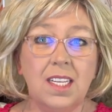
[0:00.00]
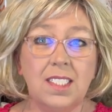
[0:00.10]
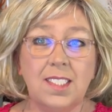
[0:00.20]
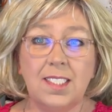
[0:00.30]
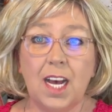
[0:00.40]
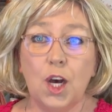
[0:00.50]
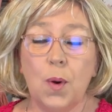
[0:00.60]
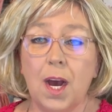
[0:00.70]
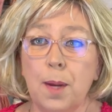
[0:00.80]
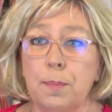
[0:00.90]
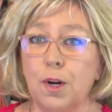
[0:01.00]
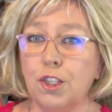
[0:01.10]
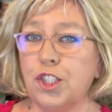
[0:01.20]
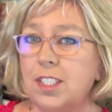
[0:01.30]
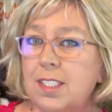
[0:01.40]
So I
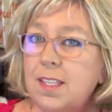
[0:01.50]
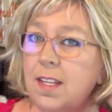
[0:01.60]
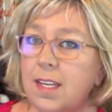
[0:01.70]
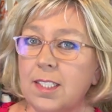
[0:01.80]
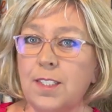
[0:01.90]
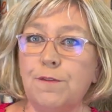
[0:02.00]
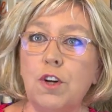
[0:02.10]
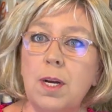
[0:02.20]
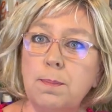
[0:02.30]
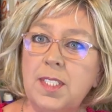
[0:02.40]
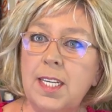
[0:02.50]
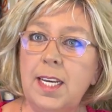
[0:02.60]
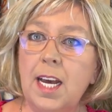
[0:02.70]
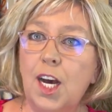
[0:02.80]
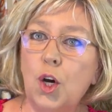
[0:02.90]
purchased this from
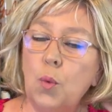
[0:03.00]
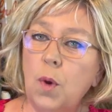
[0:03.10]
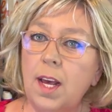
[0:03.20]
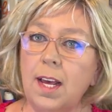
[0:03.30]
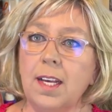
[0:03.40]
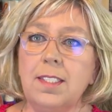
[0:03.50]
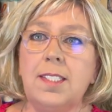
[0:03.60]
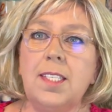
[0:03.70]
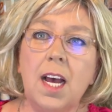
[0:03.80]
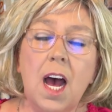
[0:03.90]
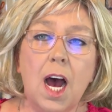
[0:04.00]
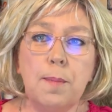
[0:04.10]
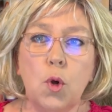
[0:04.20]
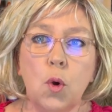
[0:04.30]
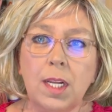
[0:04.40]
TL Wigs.
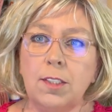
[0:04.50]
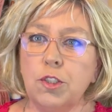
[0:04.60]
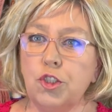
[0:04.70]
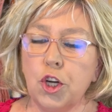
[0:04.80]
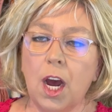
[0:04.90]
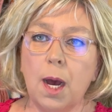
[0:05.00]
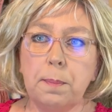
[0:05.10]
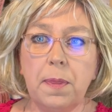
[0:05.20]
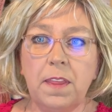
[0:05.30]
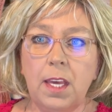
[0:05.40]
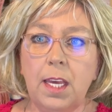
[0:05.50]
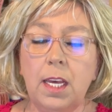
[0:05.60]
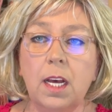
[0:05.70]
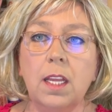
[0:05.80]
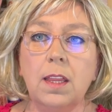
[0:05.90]
I'm going to drop
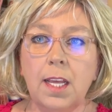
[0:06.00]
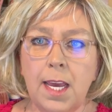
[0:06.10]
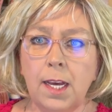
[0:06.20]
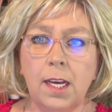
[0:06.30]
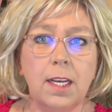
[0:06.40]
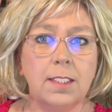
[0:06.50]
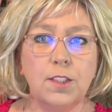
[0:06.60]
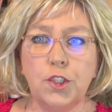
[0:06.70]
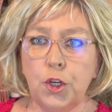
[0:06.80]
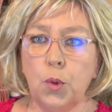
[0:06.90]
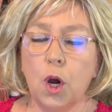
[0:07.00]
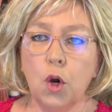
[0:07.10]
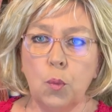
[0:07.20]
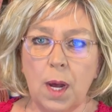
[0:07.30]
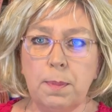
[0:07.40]
the link to
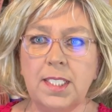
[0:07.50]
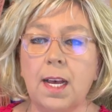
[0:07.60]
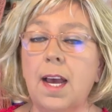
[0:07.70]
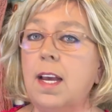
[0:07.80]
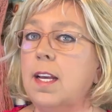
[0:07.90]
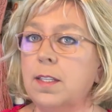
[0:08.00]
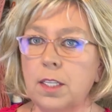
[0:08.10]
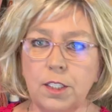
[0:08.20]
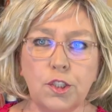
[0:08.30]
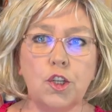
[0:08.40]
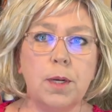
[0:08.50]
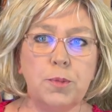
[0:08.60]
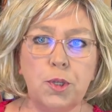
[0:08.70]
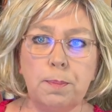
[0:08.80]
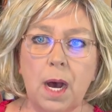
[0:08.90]
our website in the
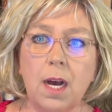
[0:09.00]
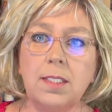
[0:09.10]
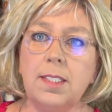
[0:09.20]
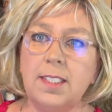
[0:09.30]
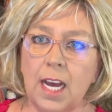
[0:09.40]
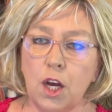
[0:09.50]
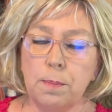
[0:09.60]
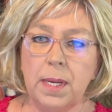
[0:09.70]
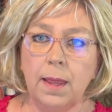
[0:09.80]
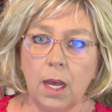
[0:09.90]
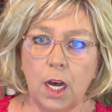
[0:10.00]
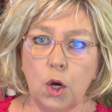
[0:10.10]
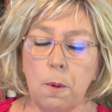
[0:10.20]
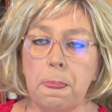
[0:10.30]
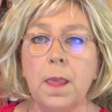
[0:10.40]
description box down
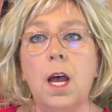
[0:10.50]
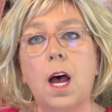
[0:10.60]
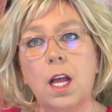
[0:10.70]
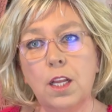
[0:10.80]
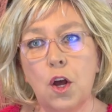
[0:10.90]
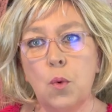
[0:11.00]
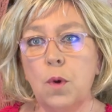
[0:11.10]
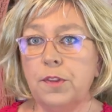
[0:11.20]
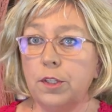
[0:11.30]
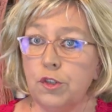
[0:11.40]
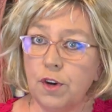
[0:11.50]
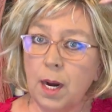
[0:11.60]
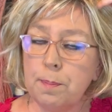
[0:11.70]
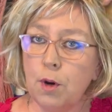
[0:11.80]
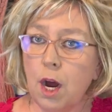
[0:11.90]
below along with the
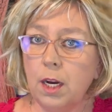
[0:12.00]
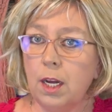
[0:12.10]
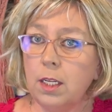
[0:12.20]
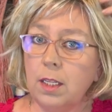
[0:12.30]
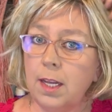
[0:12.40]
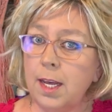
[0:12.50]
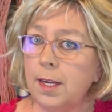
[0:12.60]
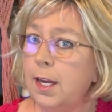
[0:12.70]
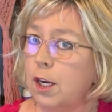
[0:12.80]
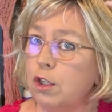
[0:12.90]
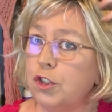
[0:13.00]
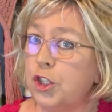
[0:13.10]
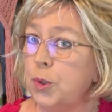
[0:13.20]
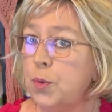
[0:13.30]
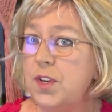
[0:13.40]
direct product link here
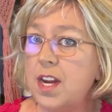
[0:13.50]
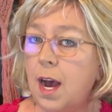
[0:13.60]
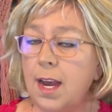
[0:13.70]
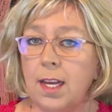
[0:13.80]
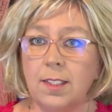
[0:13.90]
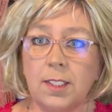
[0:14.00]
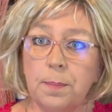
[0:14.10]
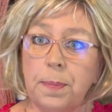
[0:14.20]
tonight.